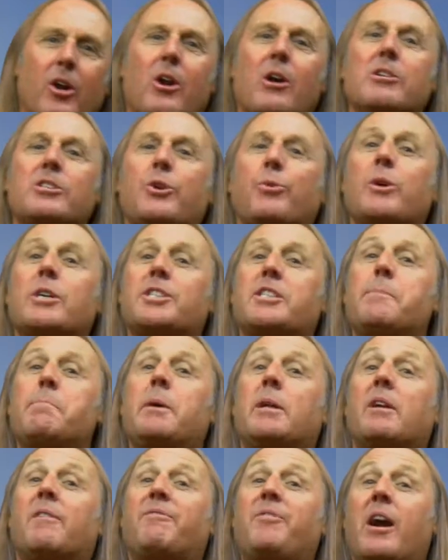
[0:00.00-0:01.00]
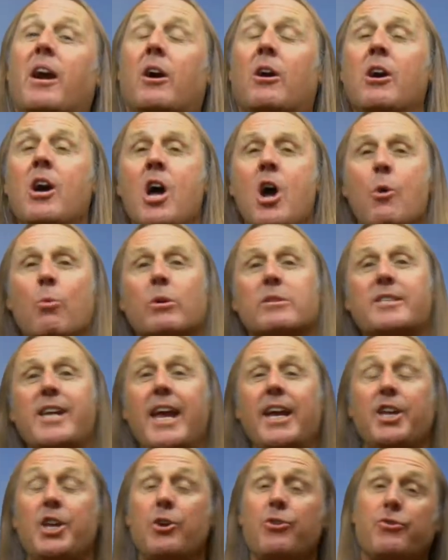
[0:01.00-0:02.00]
host, Kristen Miller Farrell, will
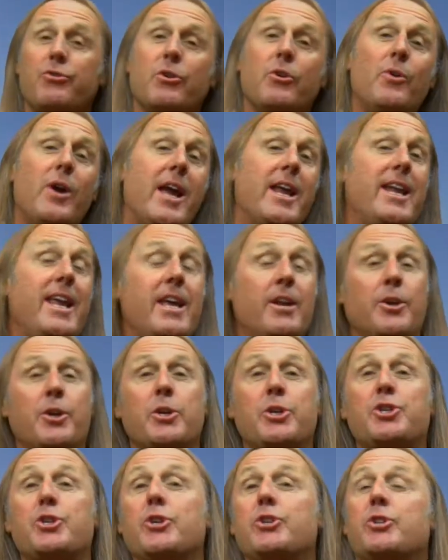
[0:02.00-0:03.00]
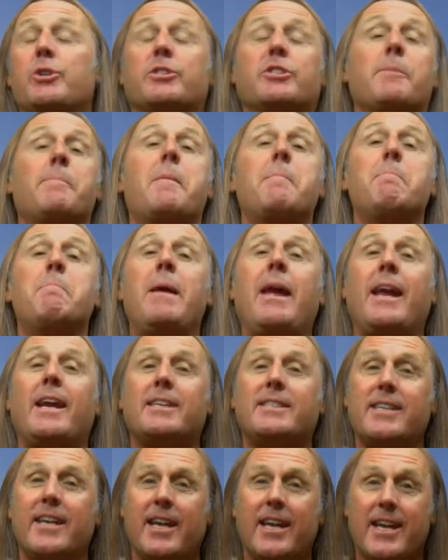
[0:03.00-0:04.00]
take you through and introduce you to some
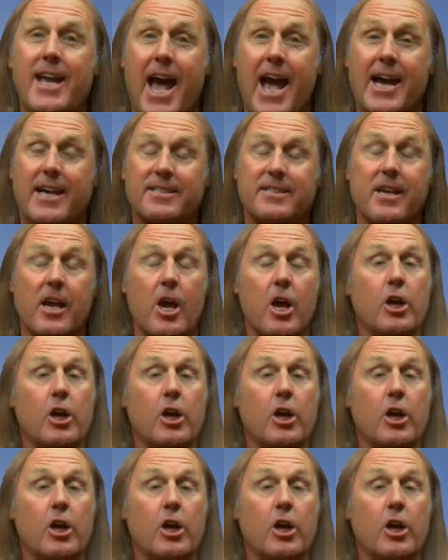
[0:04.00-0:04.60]
amazing guests.